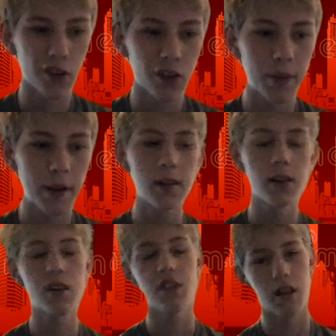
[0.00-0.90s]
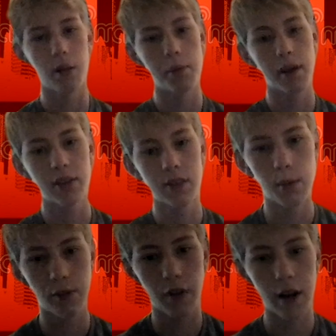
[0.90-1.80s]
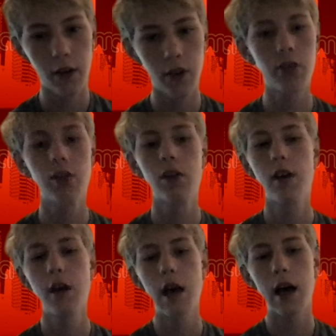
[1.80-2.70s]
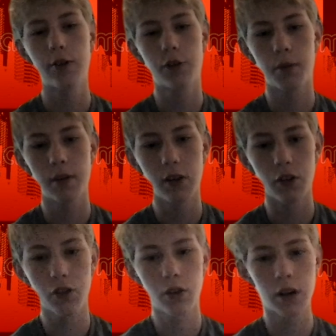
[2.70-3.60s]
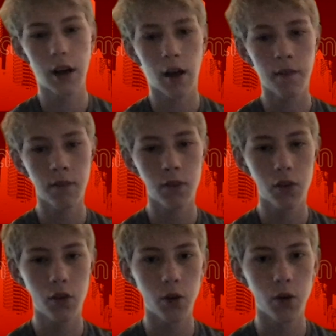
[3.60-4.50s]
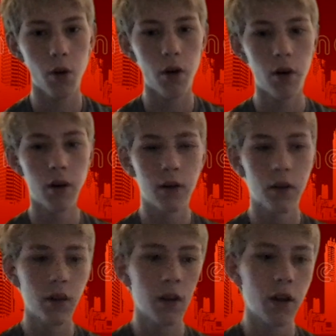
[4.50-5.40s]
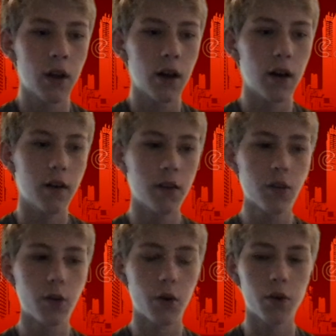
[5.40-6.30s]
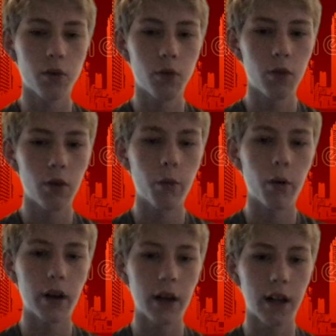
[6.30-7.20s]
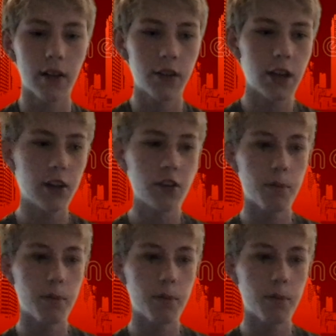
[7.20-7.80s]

Spain in the Olympic semifinals after Matias Cunha scored a one against Egypt.